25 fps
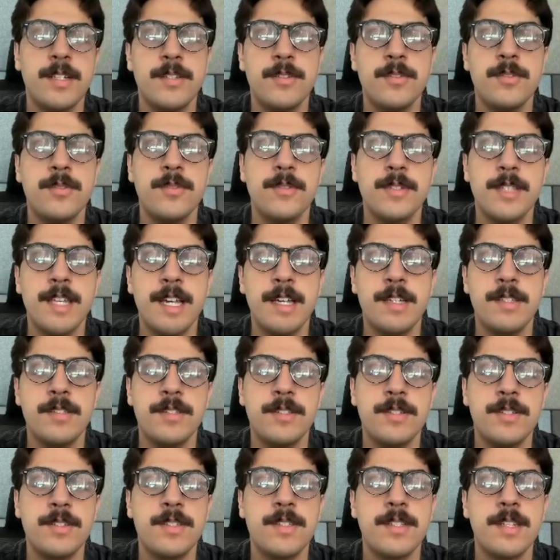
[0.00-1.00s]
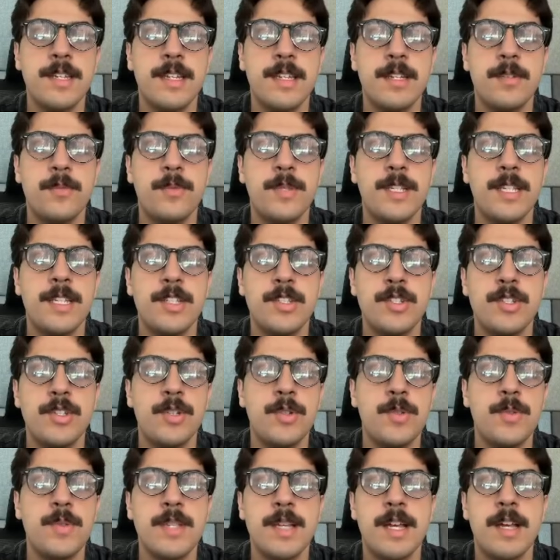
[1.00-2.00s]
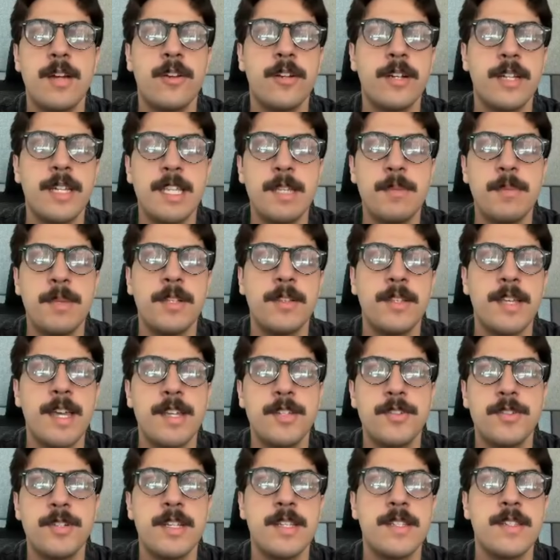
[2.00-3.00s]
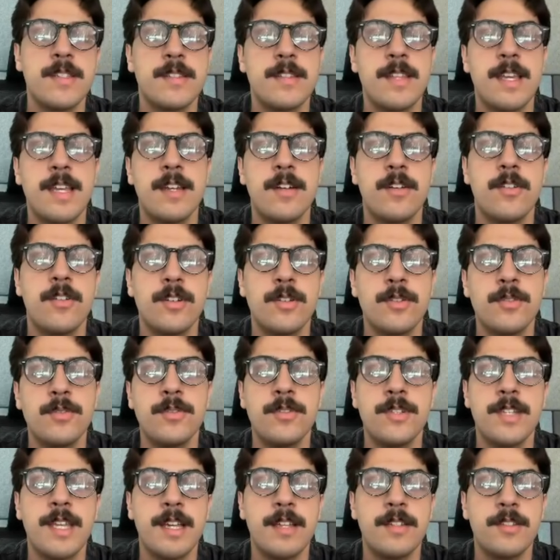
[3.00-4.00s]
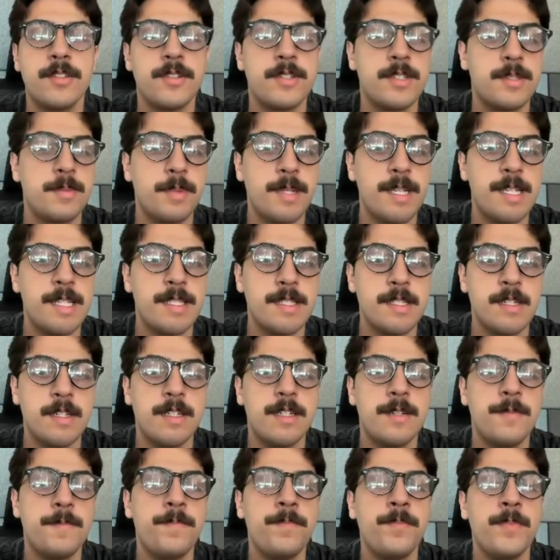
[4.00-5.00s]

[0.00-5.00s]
Google Calendars, and we choose our email address that our Google Calendar is placed on.